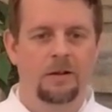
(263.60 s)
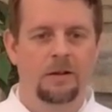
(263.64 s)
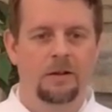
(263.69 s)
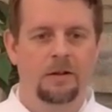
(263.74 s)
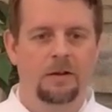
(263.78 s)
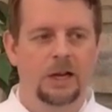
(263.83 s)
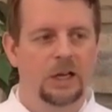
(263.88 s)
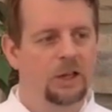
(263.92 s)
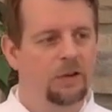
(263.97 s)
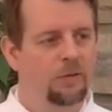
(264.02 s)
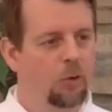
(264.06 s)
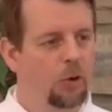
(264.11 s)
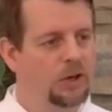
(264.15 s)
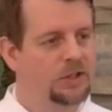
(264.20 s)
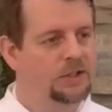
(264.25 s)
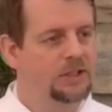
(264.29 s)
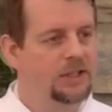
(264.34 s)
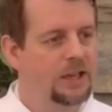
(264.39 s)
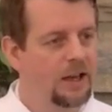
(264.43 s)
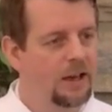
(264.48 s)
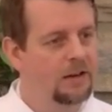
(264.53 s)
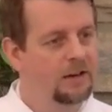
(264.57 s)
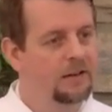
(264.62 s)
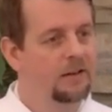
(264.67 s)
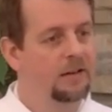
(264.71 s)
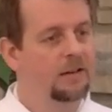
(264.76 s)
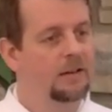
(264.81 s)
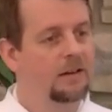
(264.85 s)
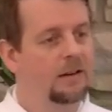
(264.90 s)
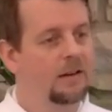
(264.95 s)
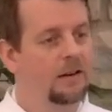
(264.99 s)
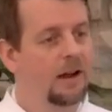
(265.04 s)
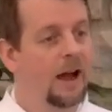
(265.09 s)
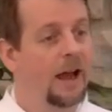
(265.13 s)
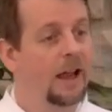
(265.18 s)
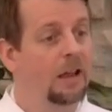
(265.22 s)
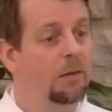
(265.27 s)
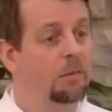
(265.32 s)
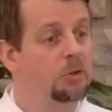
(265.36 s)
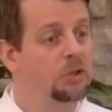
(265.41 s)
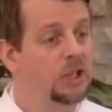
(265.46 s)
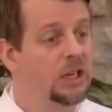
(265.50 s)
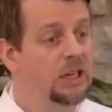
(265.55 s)
And the voice said, I
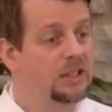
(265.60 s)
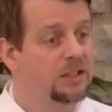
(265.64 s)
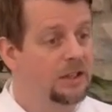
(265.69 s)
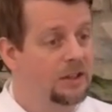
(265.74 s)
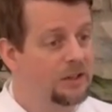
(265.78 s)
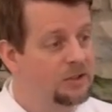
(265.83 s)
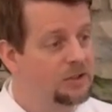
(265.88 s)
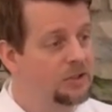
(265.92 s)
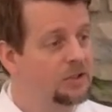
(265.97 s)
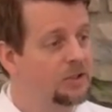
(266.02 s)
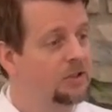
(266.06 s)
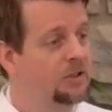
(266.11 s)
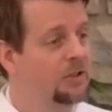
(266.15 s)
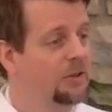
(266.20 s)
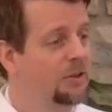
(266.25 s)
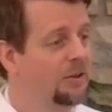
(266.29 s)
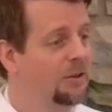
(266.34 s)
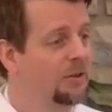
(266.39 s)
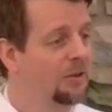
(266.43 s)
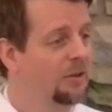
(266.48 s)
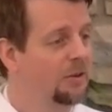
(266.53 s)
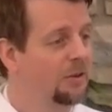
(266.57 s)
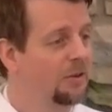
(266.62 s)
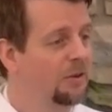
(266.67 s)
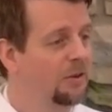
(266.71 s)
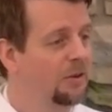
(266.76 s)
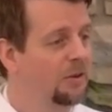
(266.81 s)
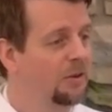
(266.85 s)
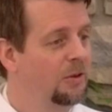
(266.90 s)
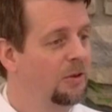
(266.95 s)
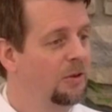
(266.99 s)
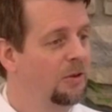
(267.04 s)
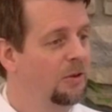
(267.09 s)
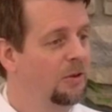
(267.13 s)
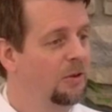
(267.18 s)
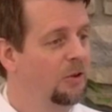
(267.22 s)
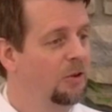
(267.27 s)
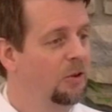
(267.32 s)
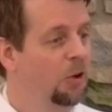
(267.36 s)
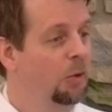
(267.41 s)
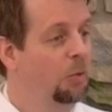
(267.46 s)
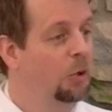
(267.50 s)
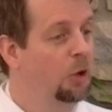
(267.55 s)
am Jesus,
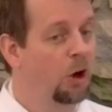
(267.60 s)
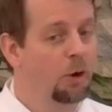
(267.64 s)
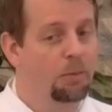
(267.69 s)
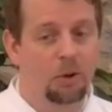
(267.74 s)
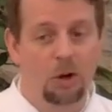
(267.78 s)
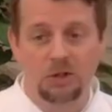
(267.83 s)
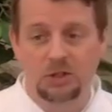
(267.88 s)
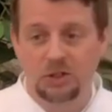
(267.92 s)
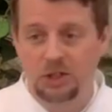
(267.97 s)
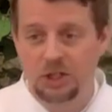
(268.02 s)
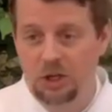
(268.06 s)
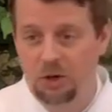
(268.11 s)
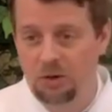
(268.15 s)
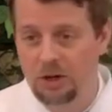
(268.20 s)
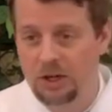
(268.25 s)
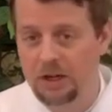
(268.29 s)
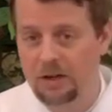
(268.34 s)
whom you are persecuting.